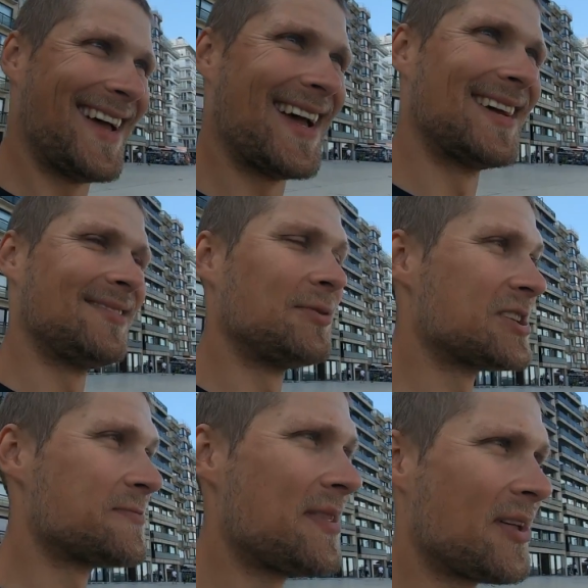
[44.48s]
uh, we
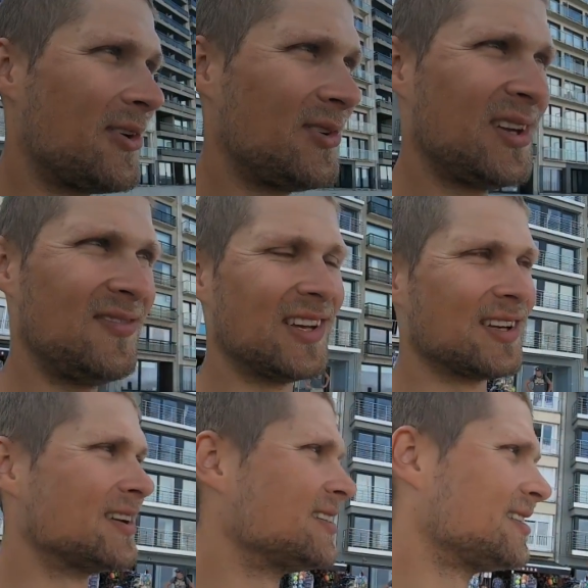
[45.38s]
just spent the whole
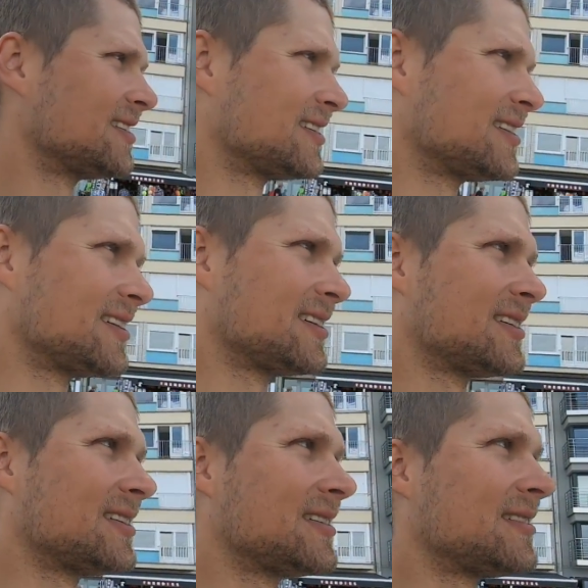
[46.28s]
evening
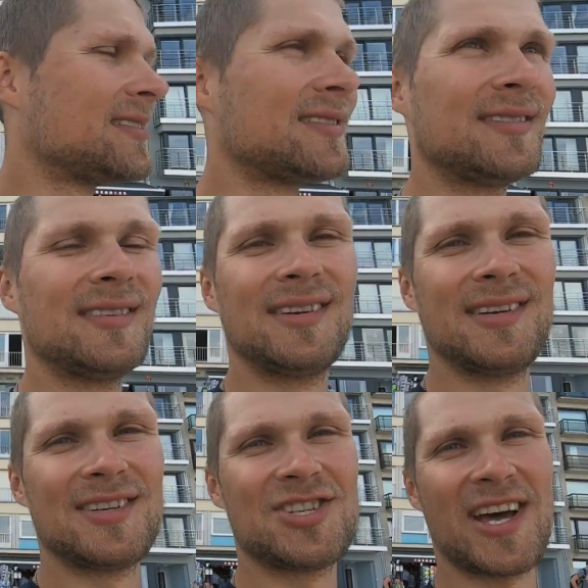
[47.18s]
uh,
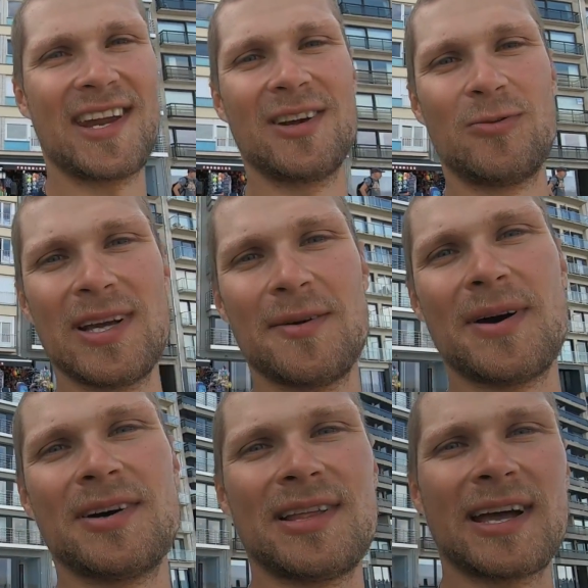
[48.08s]
chatting away
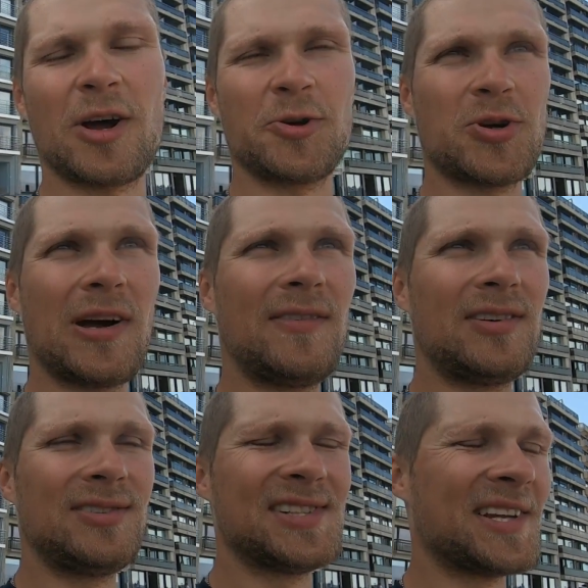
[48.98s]
about like our
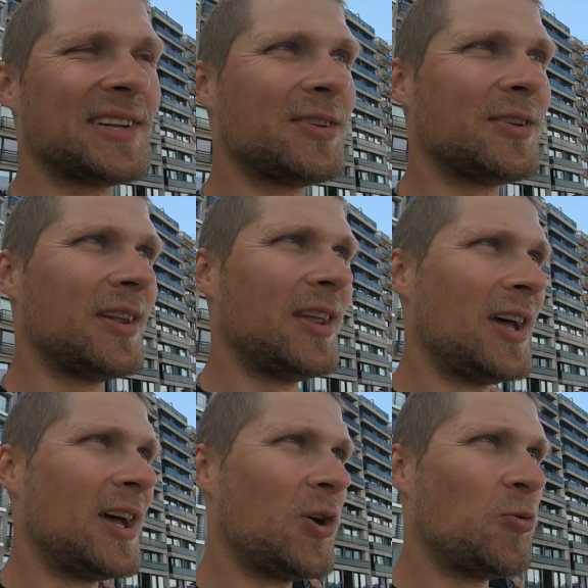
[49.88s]
travels and
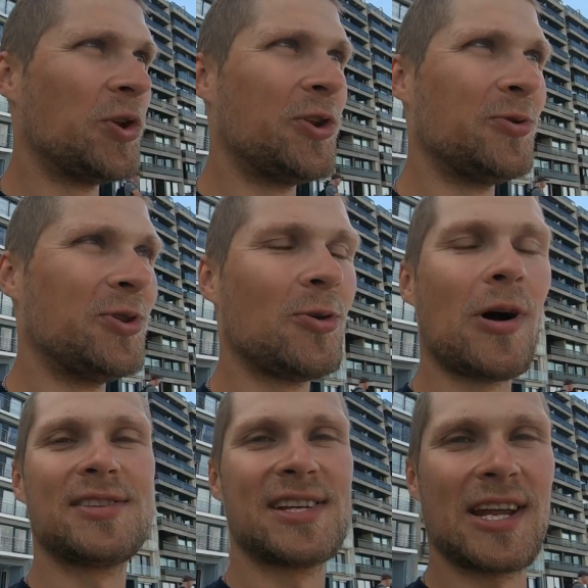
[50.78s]
what do we do
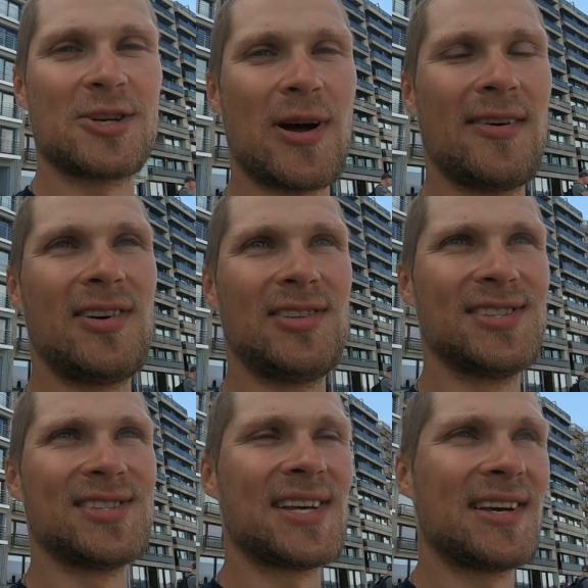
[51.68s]
outside of travels
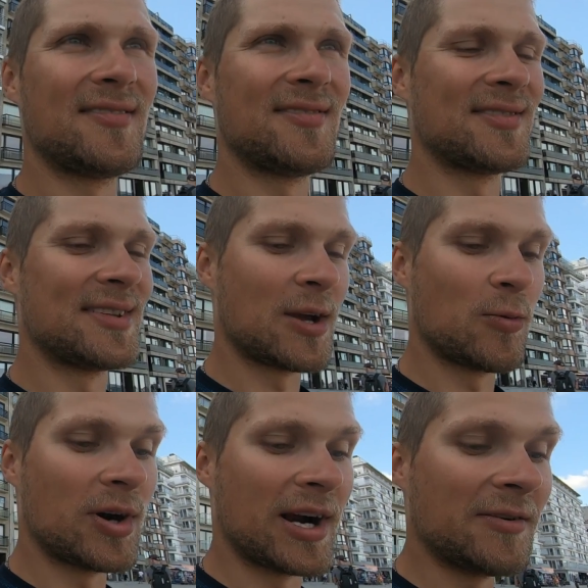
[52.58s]
and stuff and like
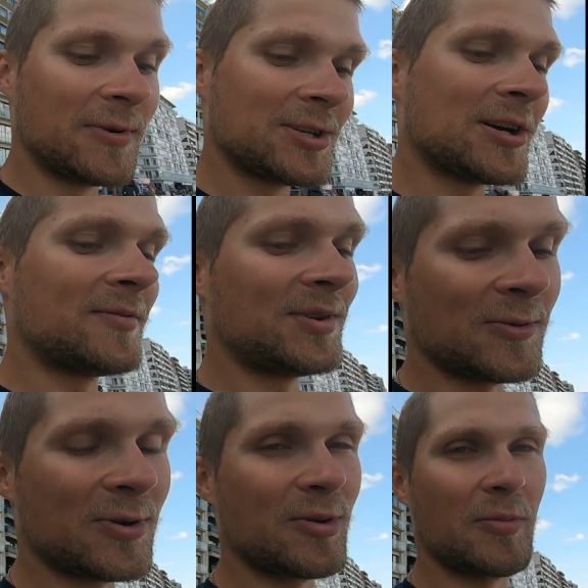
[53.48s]
where have we traveled
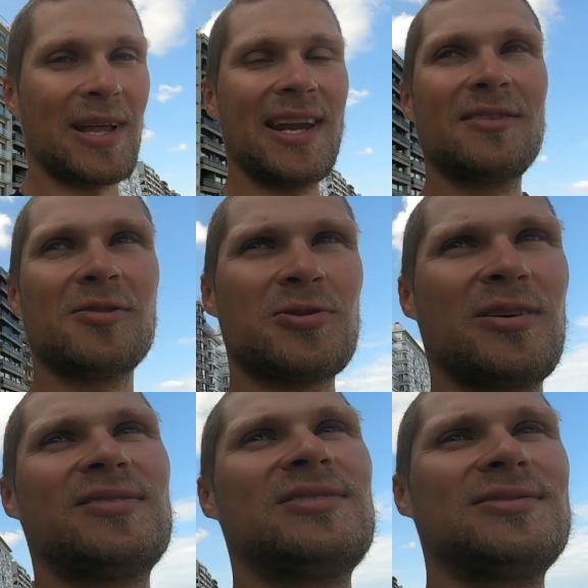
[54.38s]
or where we planning to
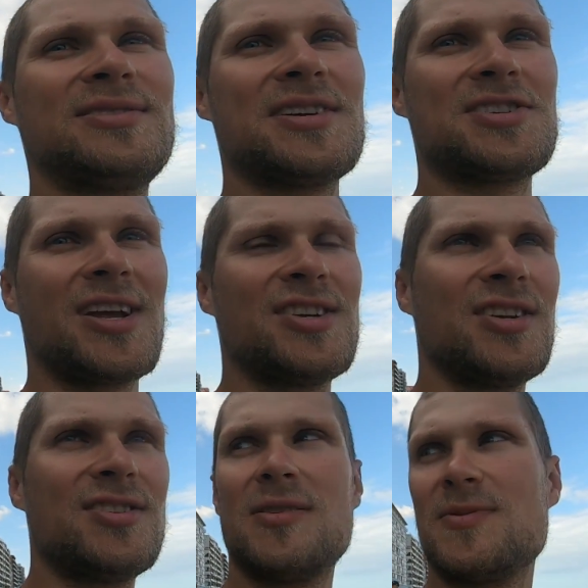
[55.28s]
travel just
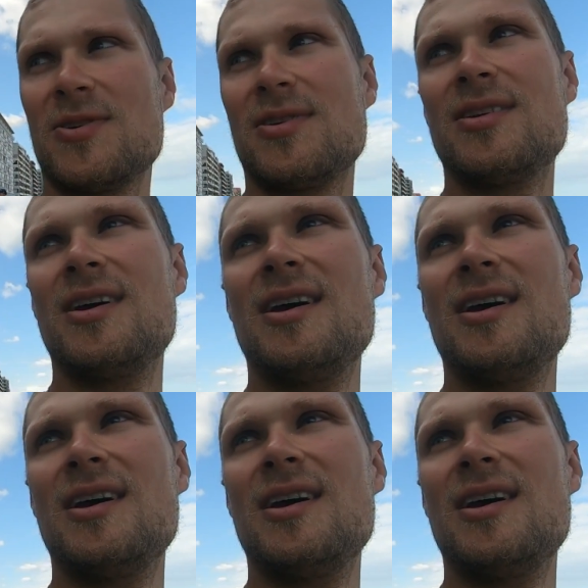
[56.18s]
changing tips on